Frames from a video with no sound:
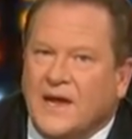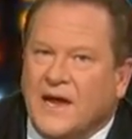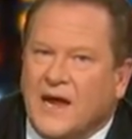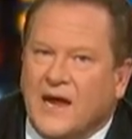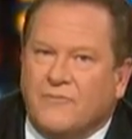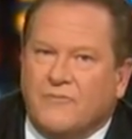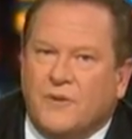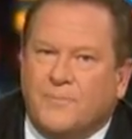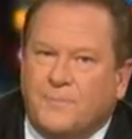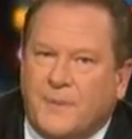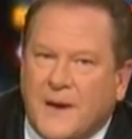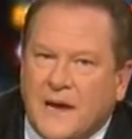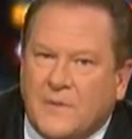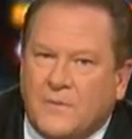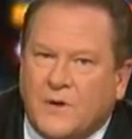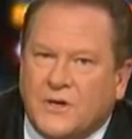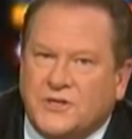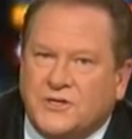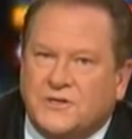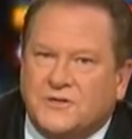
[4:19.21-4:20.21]
and
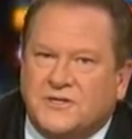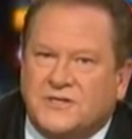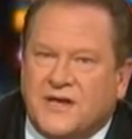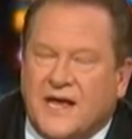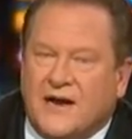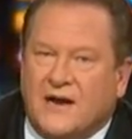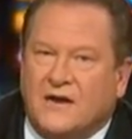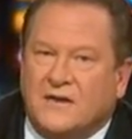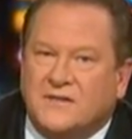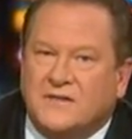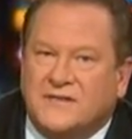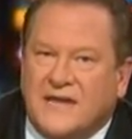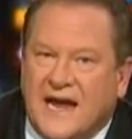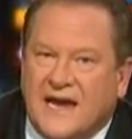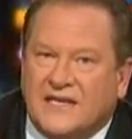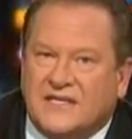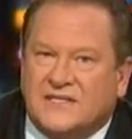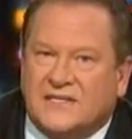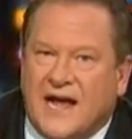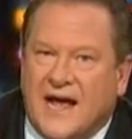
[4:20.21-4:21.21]
repeat what you said on
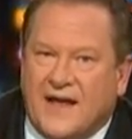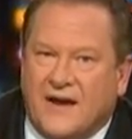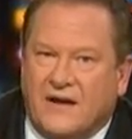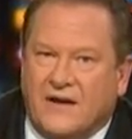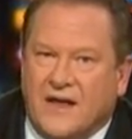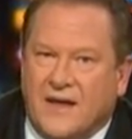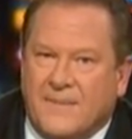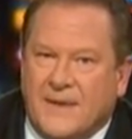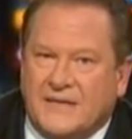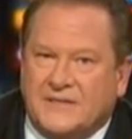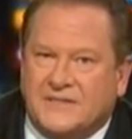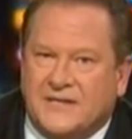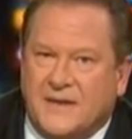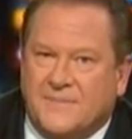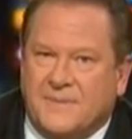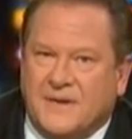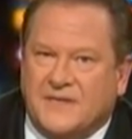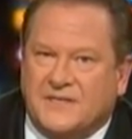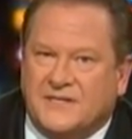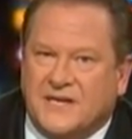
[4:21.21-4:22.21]
Dayside on
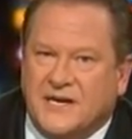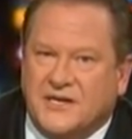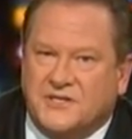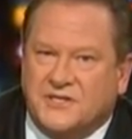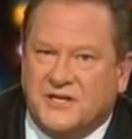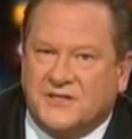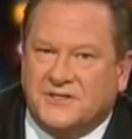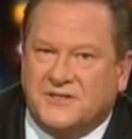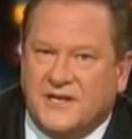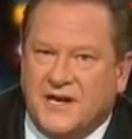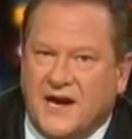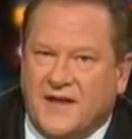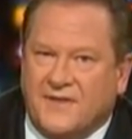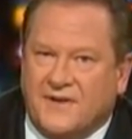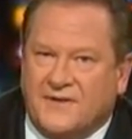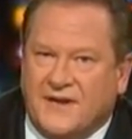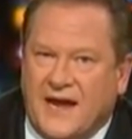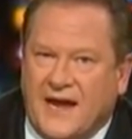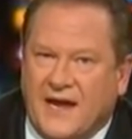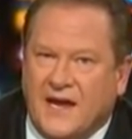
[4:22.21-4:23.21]
MSNBC just the
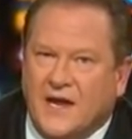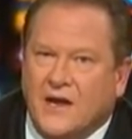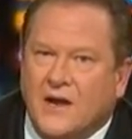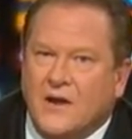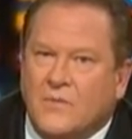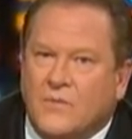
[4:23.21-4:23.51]
other day